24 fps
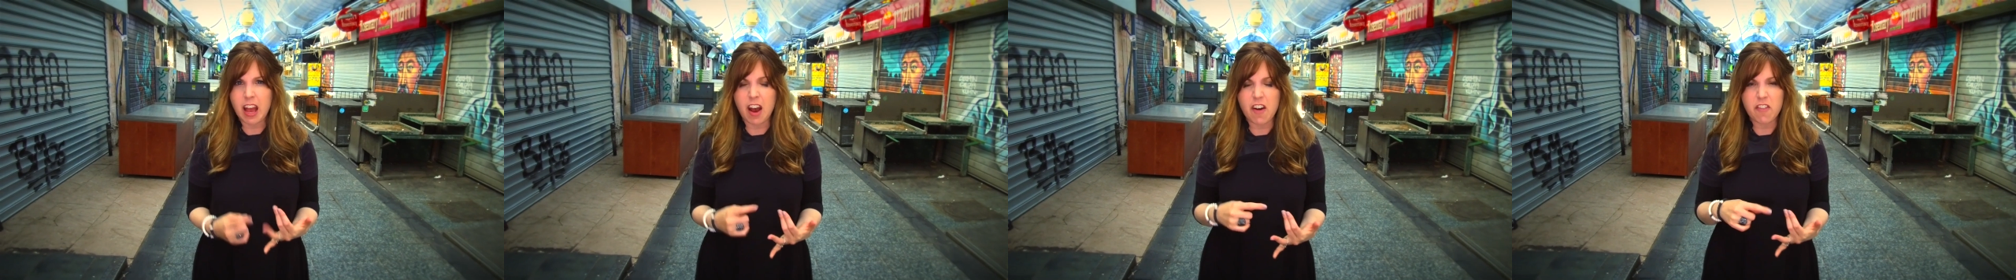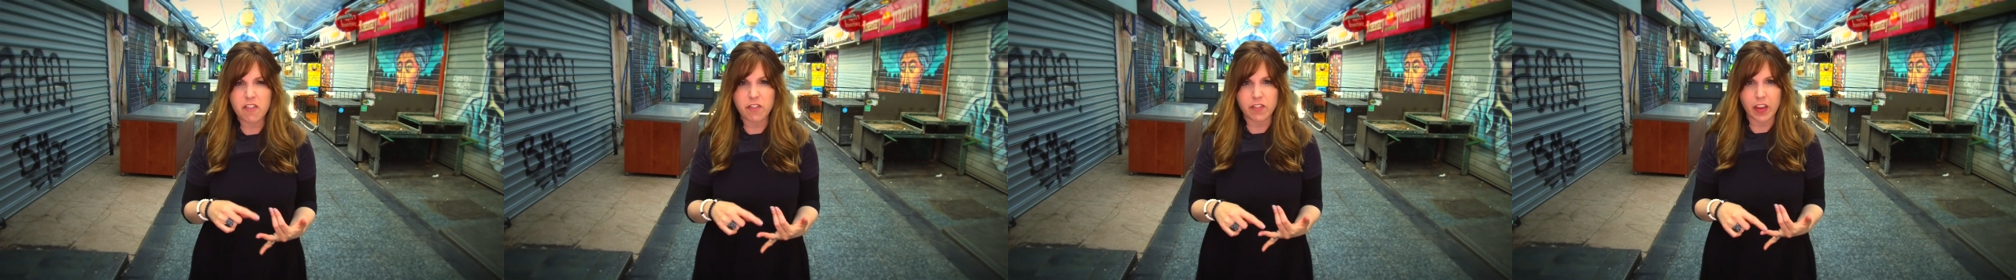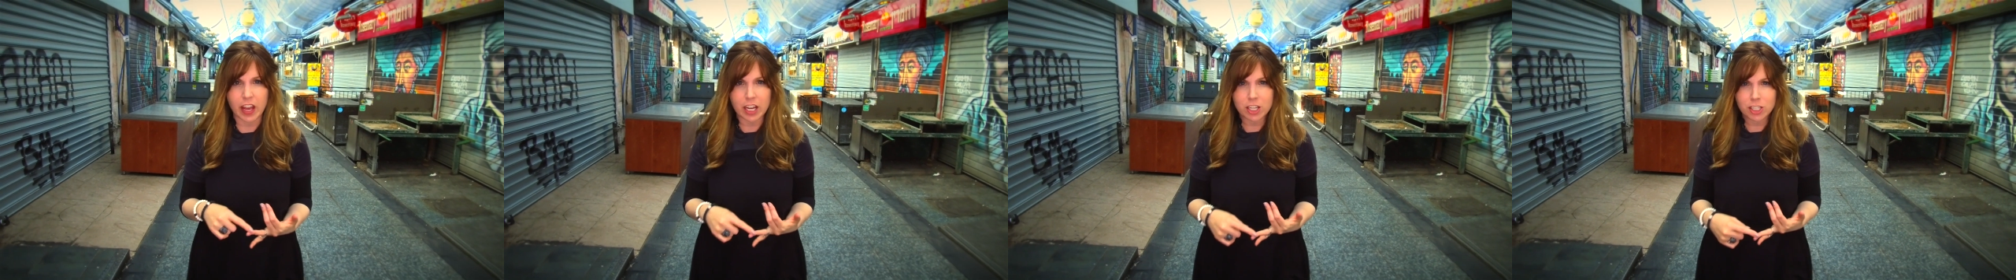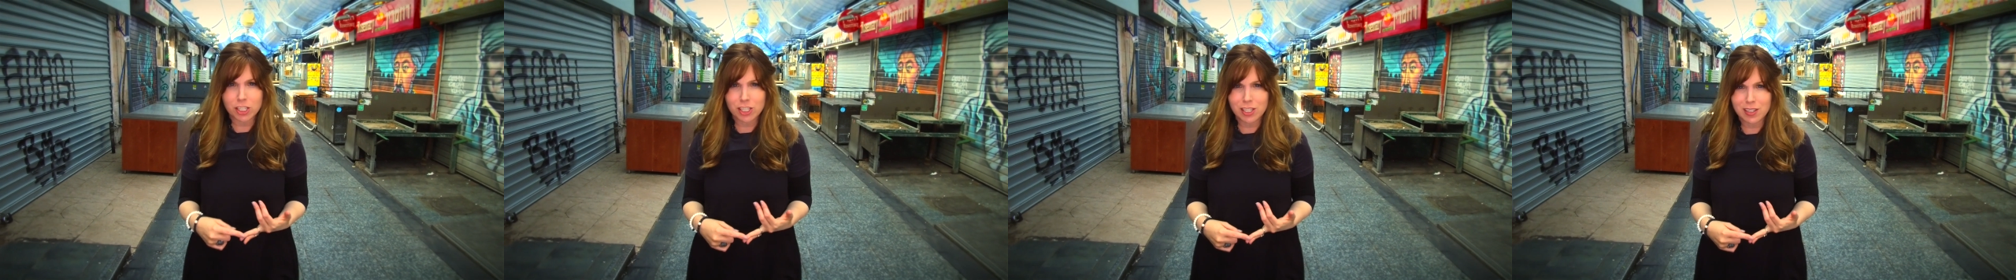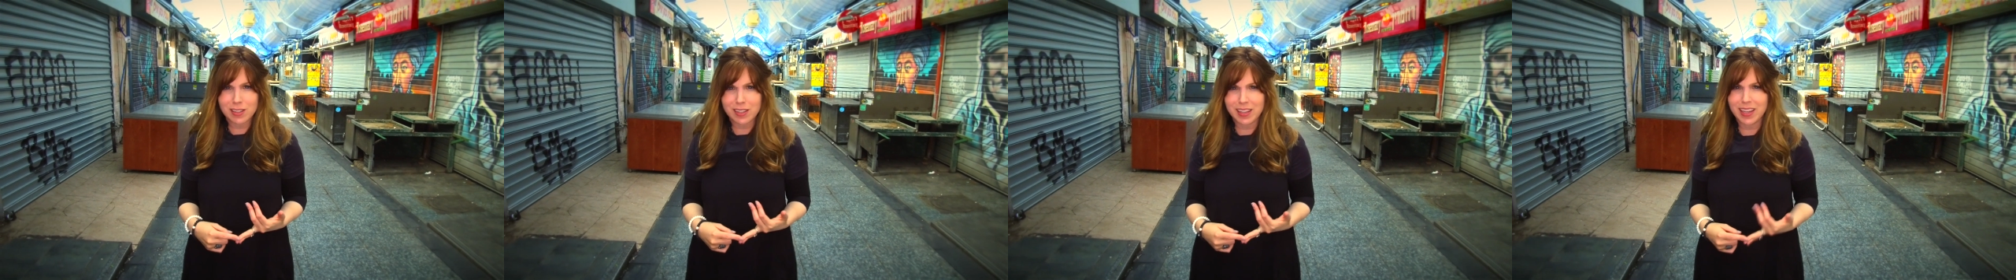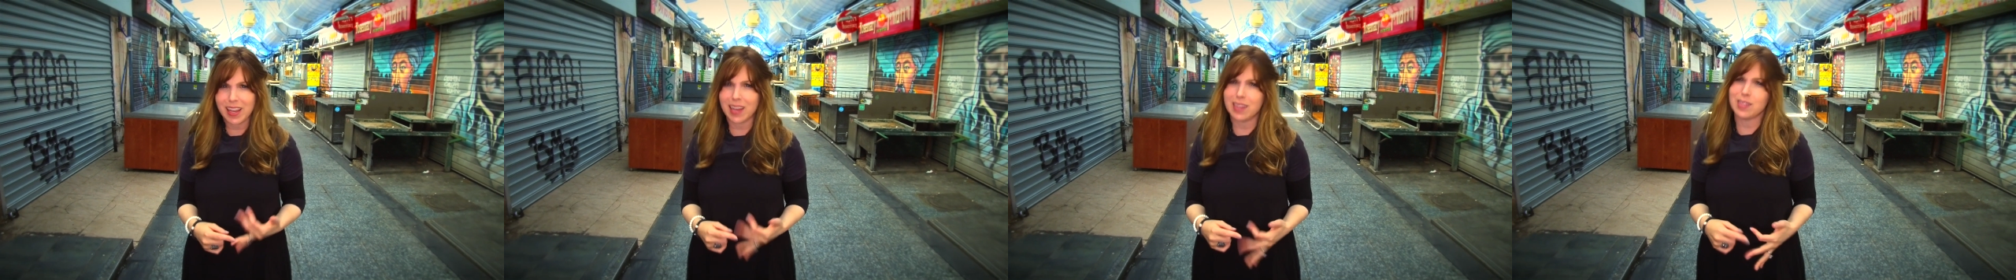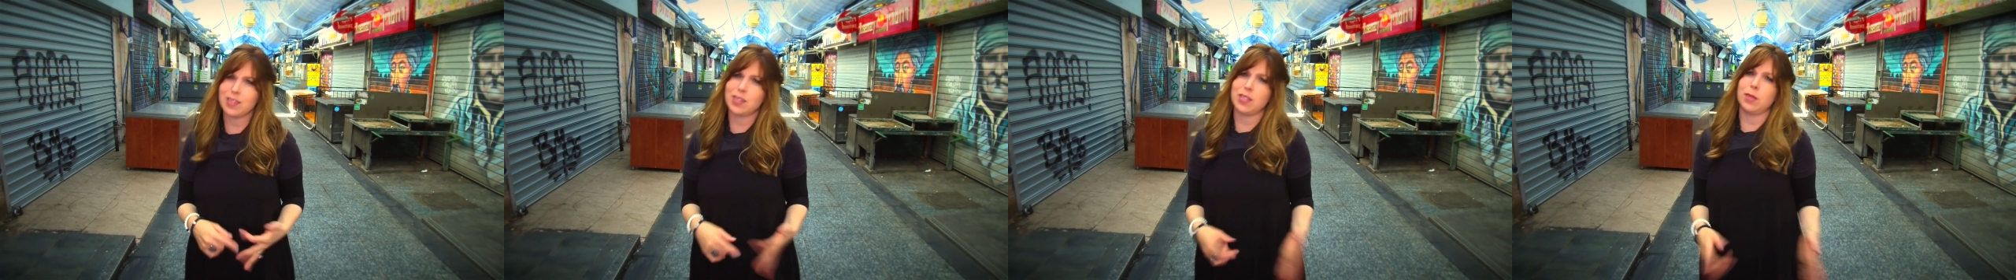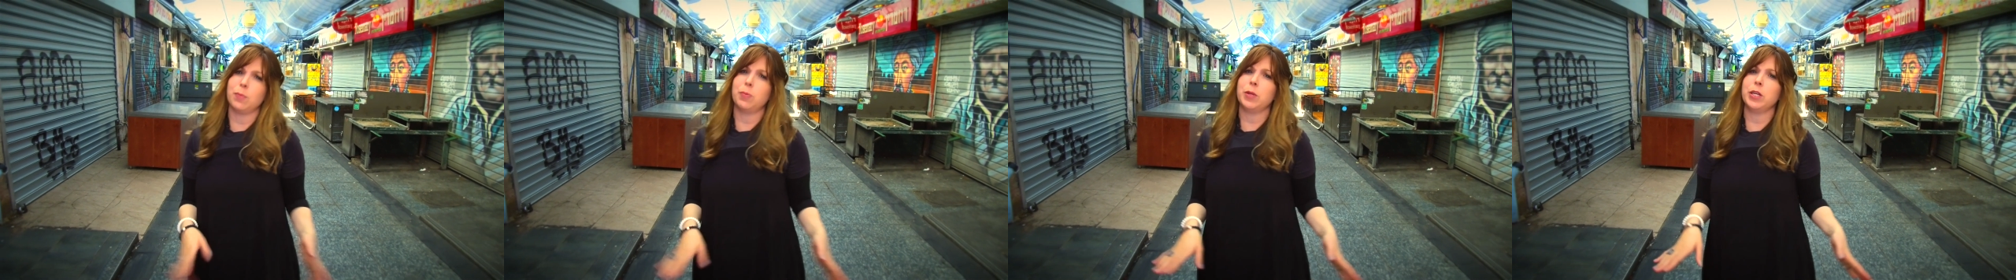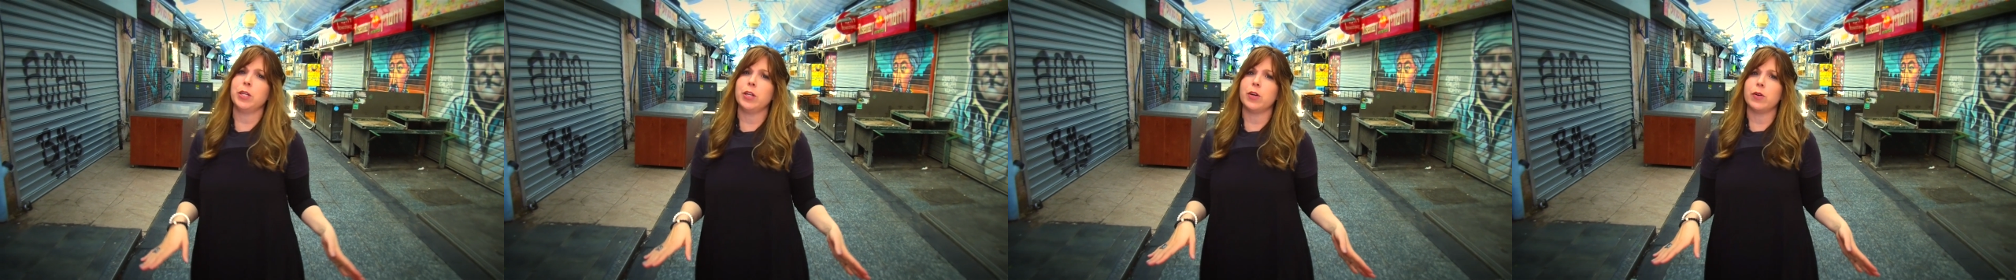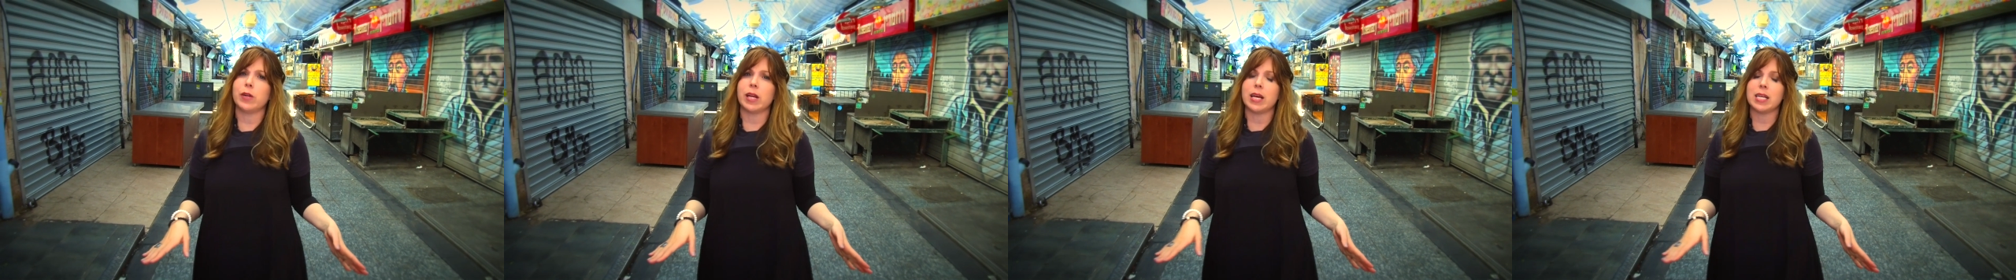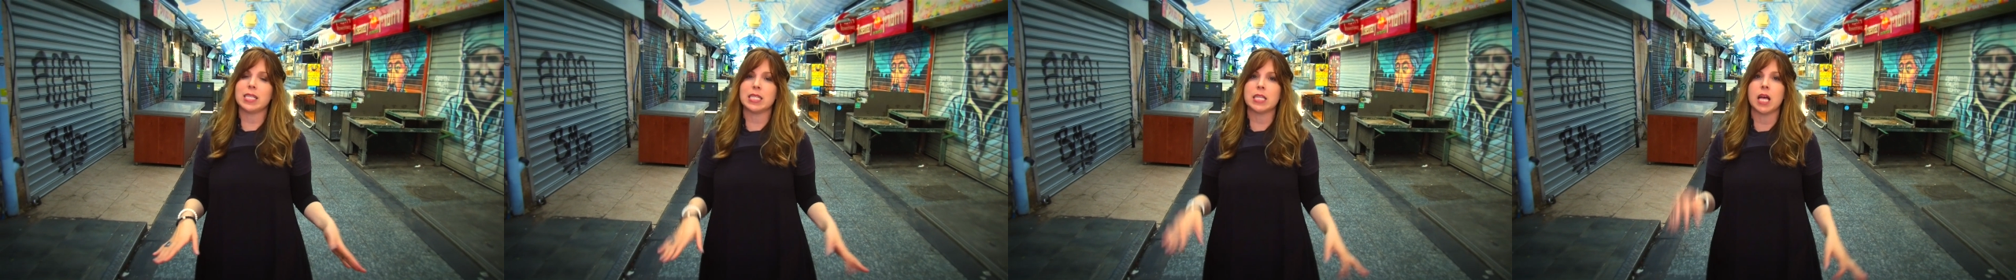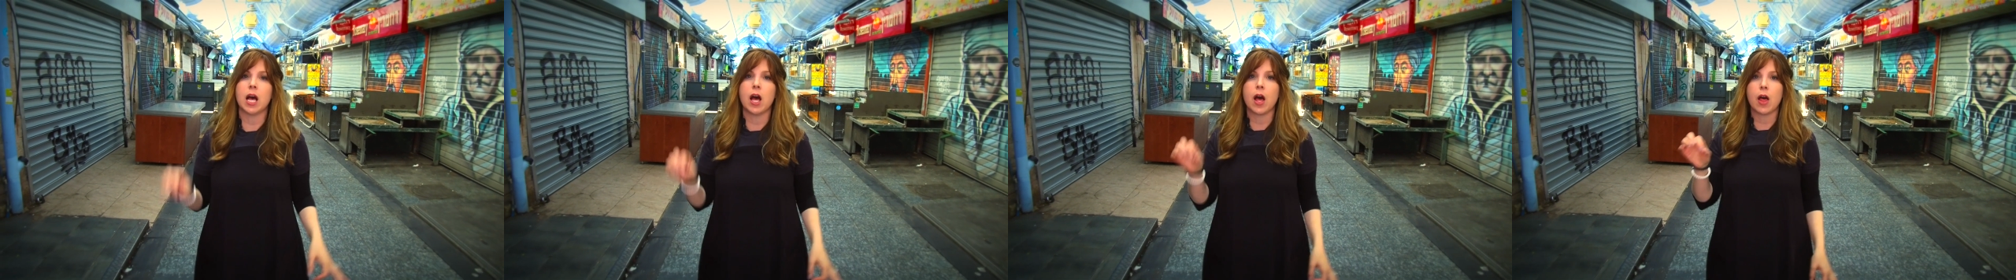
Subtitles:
affectionately, and simply known as